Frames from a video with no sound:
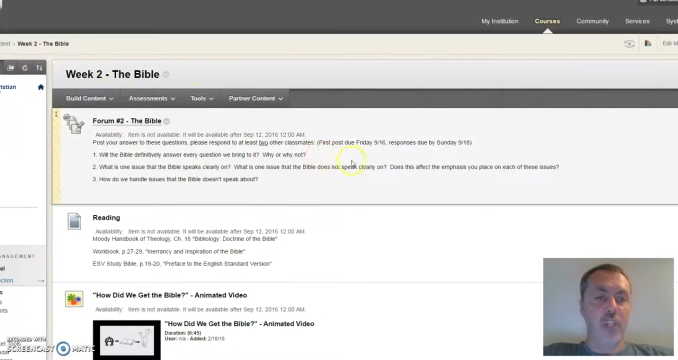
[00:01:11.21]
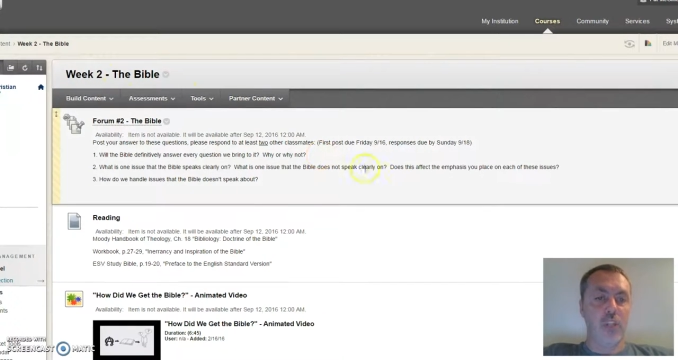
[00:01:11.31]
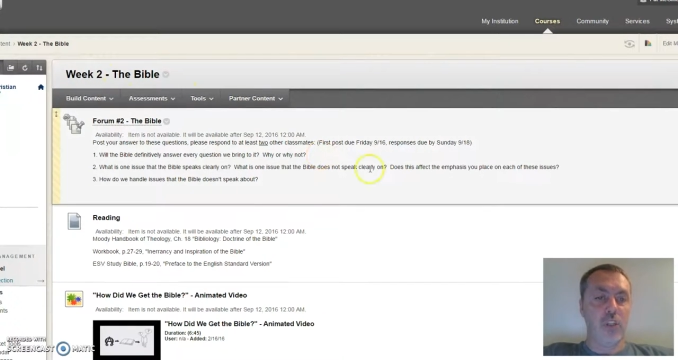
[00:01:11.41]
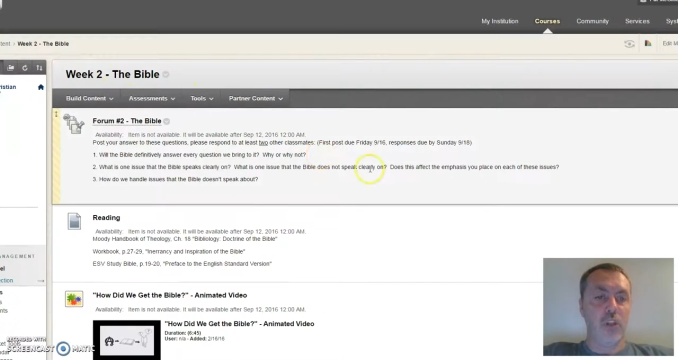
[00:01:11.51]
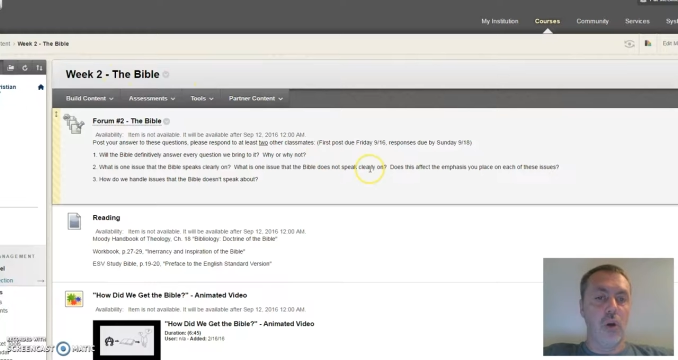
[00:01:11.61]

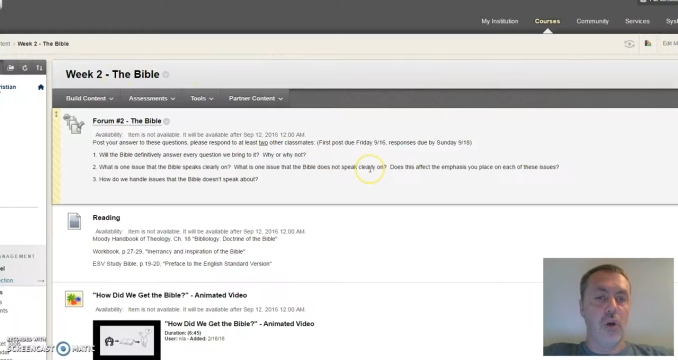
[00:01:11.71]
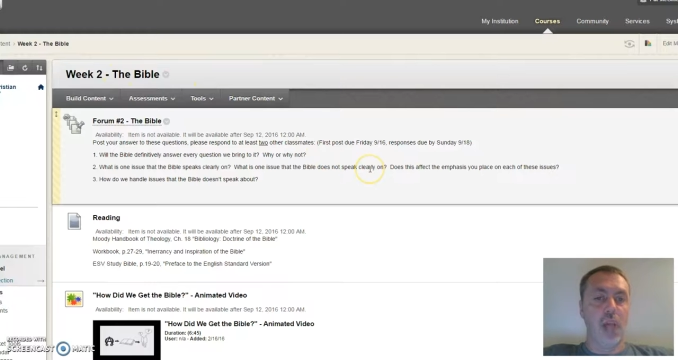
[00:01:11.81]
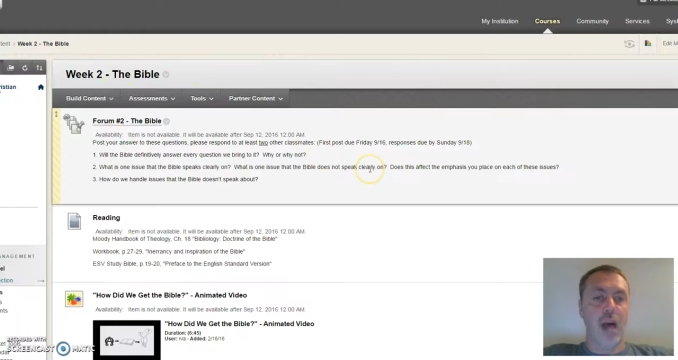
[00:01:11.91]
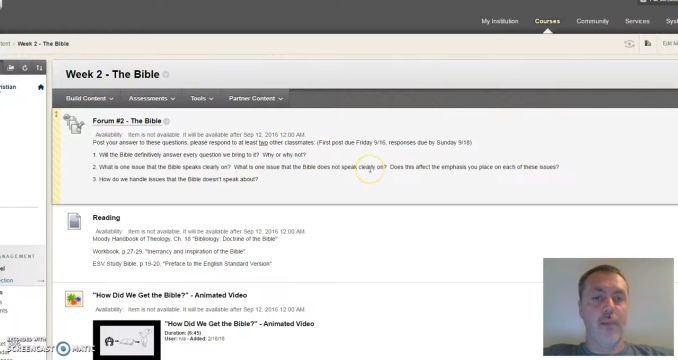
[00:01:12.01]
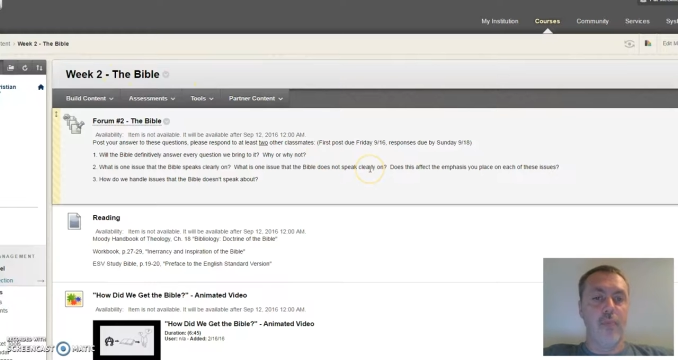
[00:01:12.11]
This should go
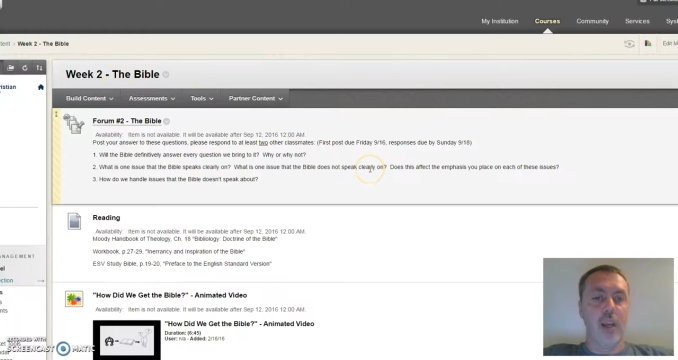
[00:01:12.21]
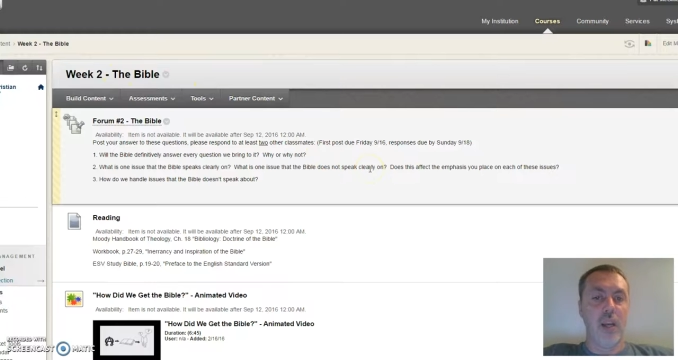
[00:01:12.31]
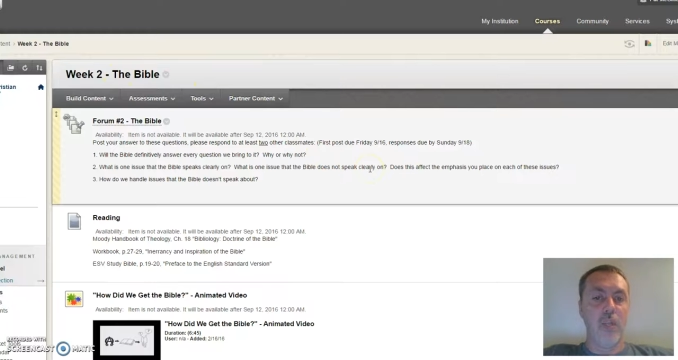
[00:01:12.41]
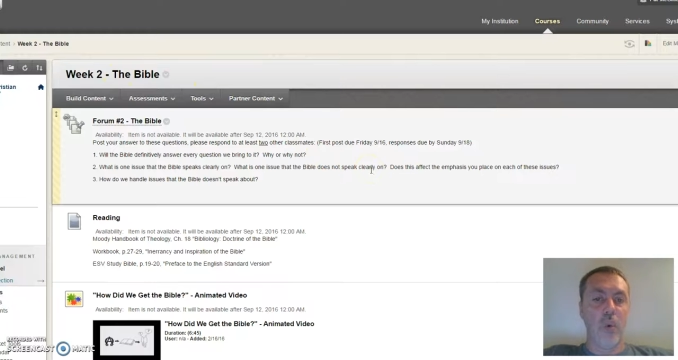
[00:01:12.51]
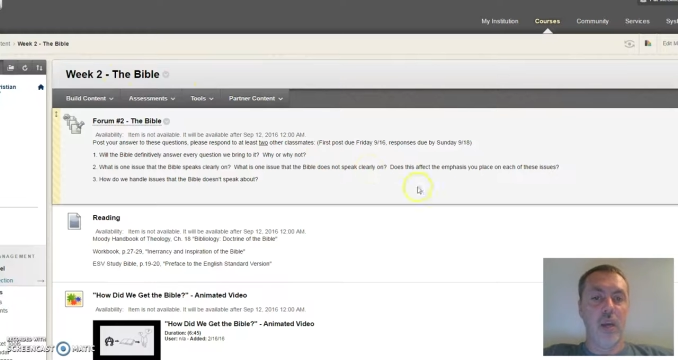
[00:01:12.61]
live
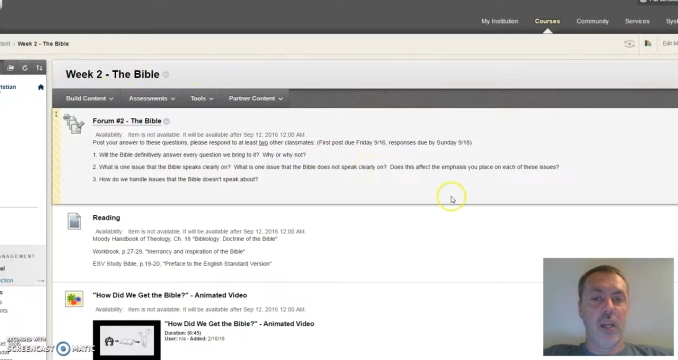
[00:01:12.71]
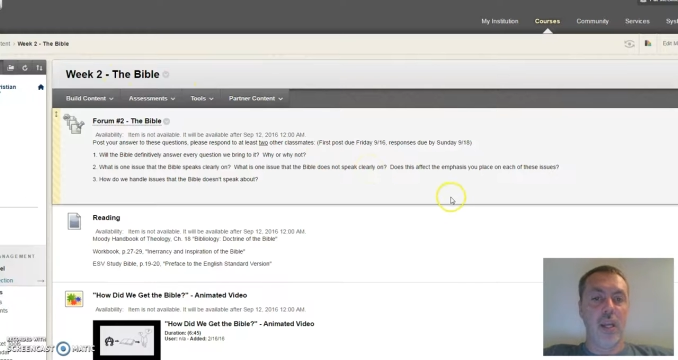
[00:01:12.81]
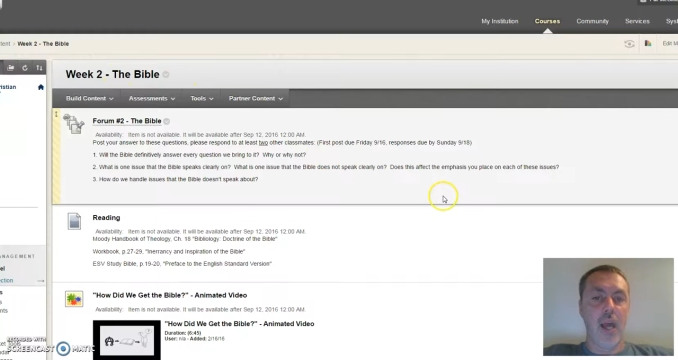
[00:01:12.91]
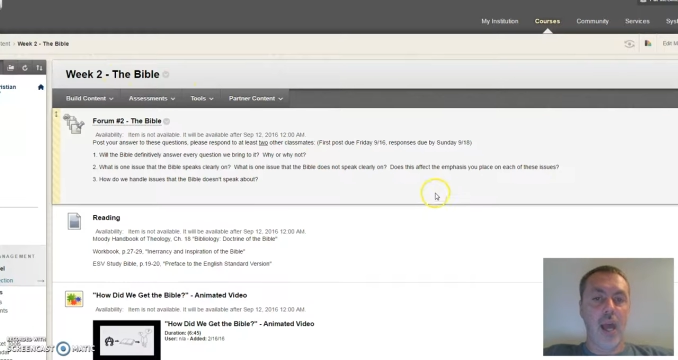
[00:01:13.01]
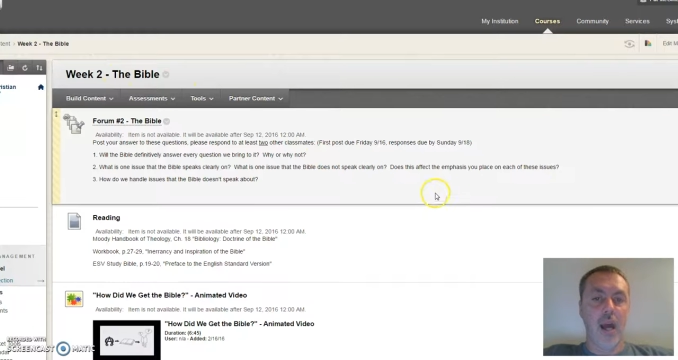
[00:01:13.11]
Monday
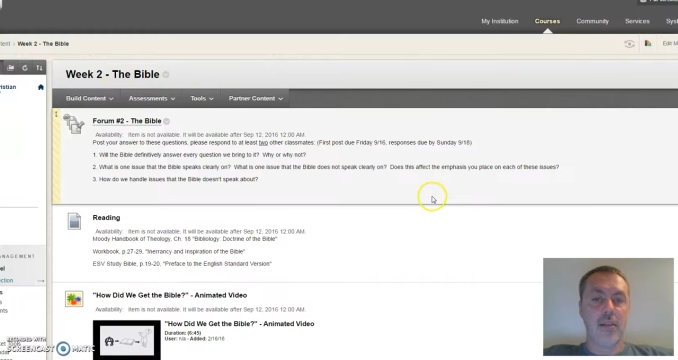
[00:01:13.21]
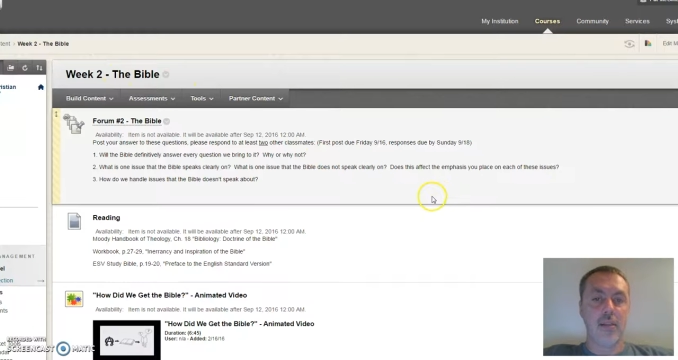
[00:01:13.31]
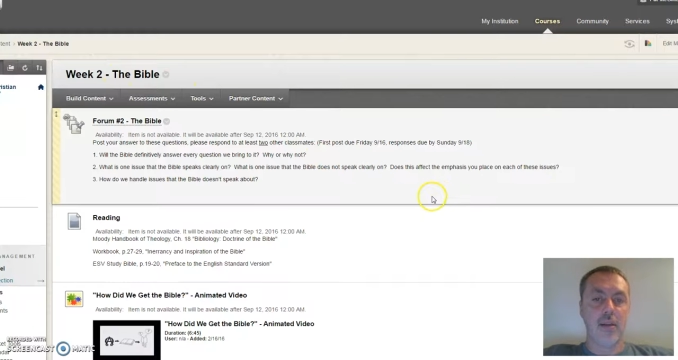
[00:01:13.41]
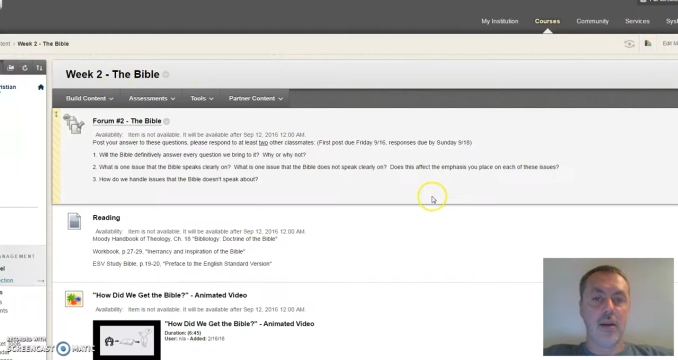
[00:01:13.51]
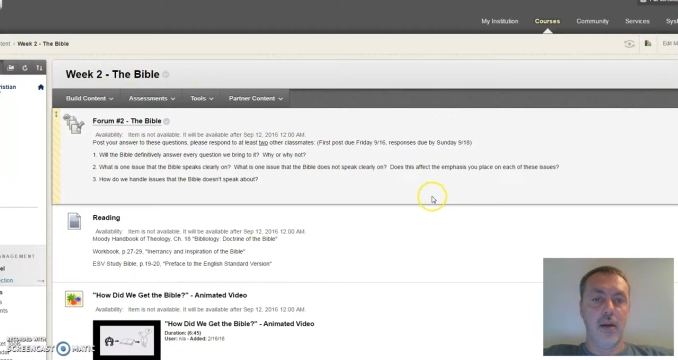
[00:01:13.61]
morning
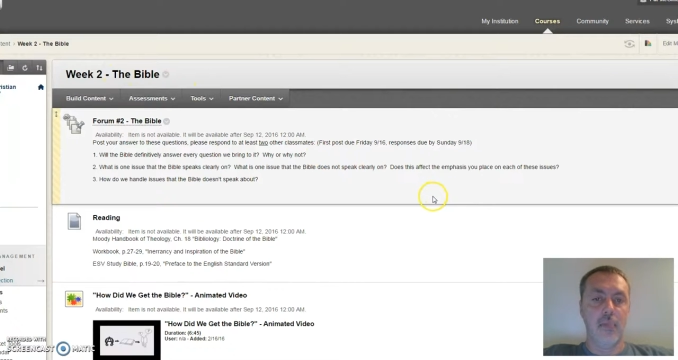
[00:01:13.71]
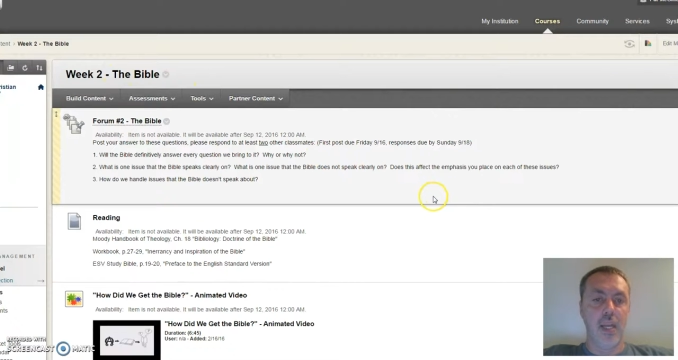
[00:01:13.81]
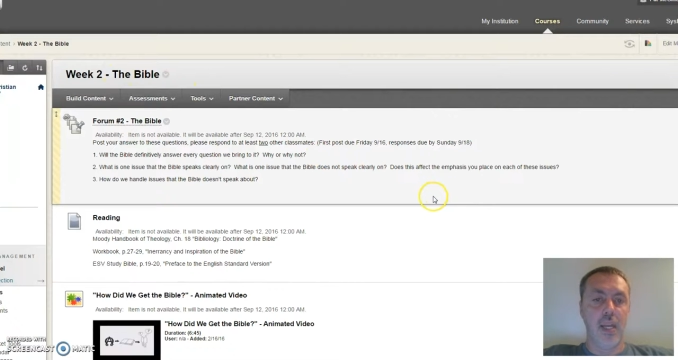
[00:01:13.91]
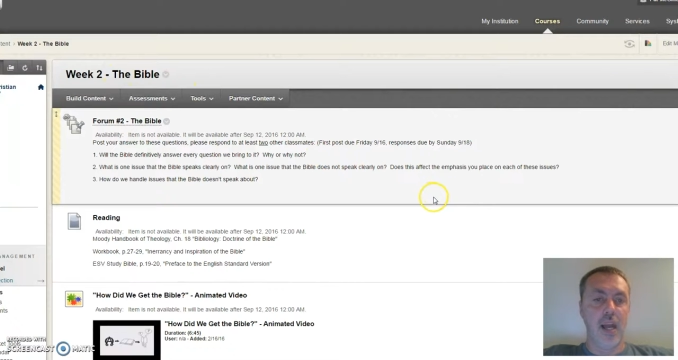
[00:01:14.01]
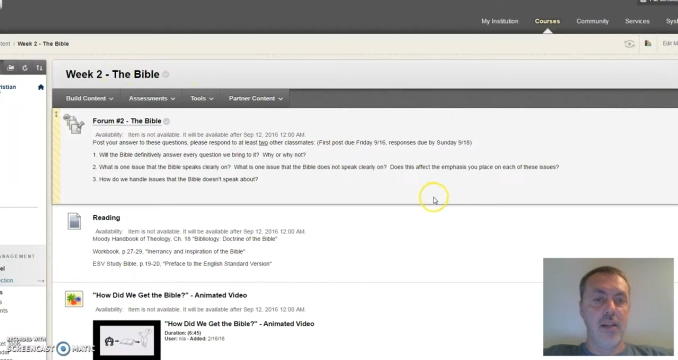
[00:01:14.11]
at
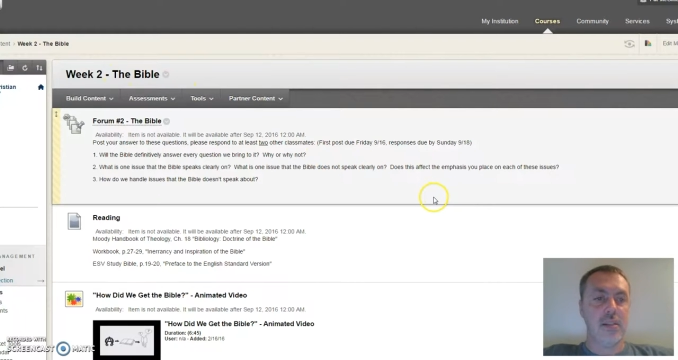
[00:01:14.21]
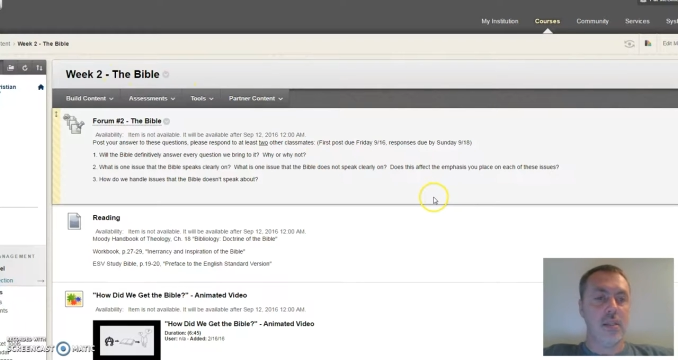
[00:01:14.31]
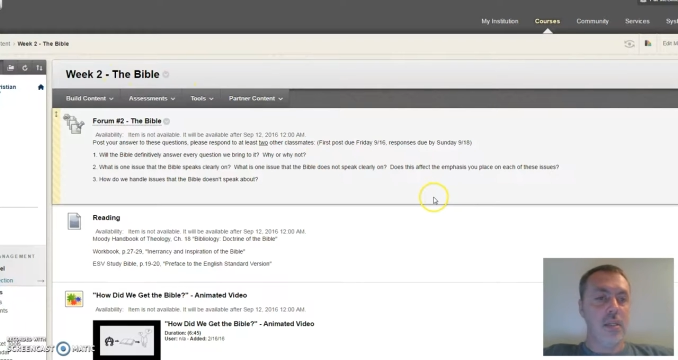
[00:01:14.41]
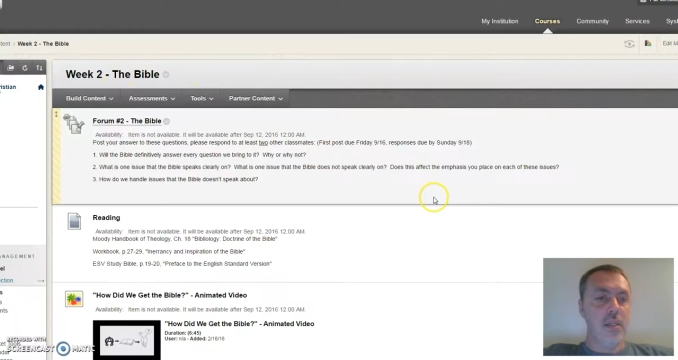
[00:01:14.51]
midnight.